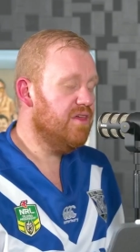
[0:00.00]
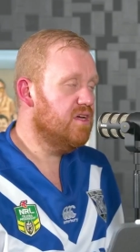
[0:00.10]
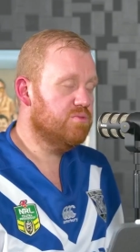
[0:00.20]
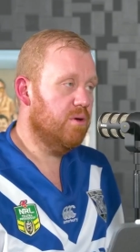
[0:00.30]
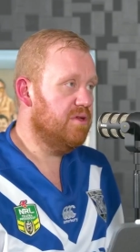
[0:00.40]

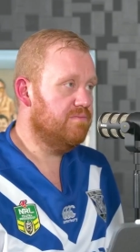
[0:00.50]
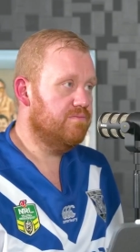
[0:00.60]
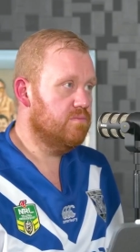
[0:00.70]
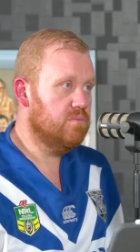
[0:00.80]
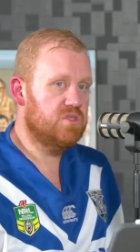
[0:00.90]
he's probably
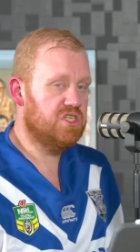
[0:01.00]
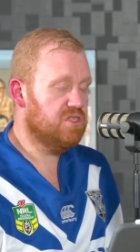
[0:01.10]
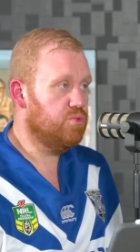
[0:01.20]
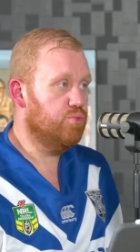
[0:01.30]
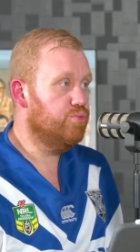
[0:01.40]

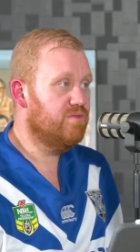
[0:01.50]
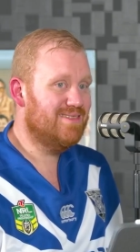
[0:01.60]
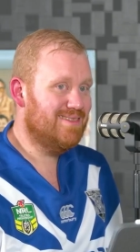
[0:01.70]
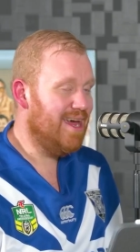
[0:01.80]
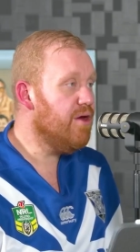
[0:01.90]
just
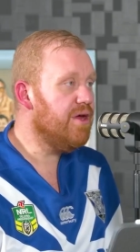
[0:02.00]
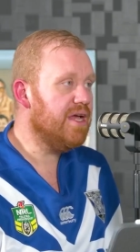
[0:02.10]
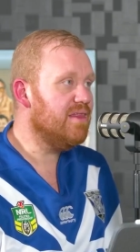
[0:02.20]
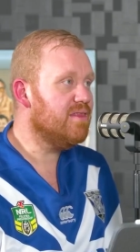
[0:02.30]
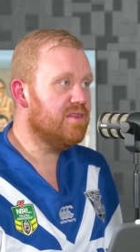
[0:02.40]

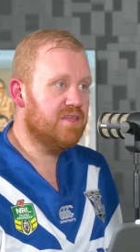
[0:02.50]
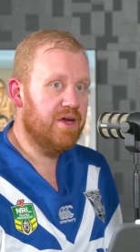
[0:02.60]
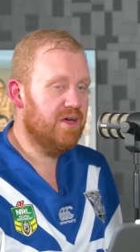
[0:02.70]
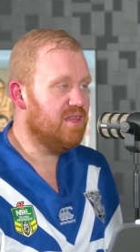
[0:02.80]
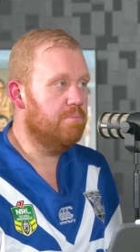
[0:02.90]
tearing
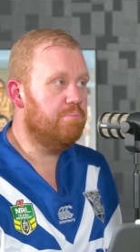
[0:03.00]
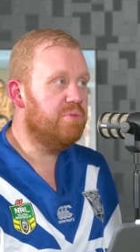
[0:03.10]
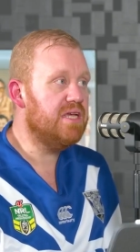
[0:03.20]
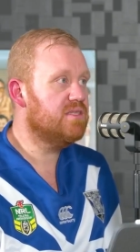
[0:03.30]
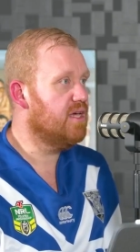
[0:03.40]
at the
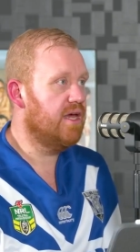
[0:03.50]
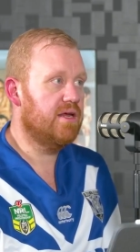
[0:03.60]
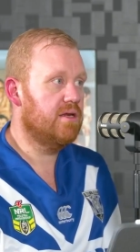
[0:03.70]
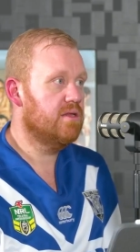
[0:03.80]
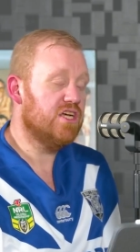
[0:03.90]
bit to get
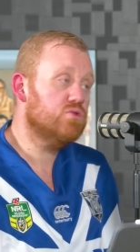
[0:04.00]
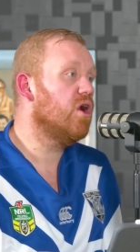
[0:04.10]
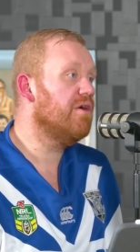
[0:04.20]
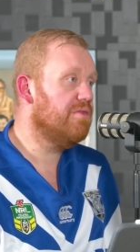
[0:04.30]
in. That's what I think.